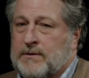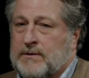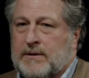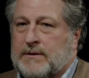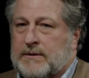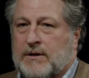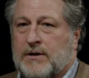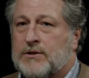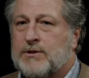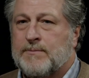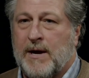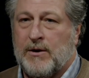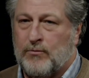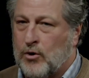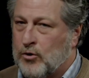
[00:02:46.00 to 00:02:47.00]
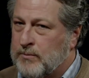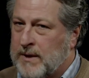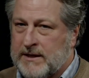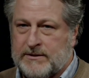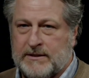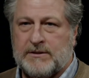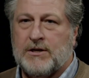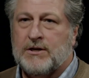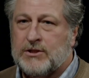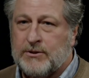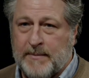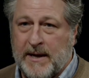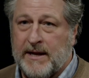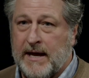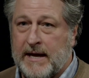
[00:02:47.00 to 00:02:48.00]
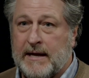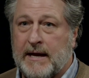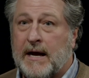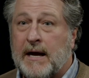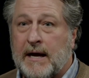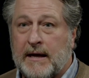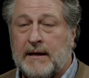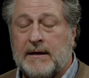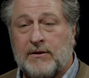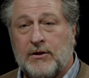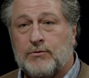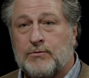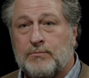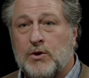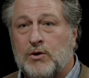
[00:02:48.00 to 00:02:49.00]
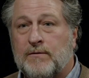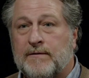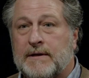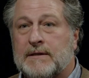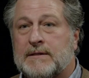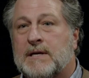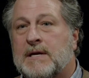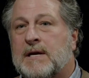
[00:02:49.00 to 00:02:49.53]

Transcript: it talks about robots, it talks about AI in those movies.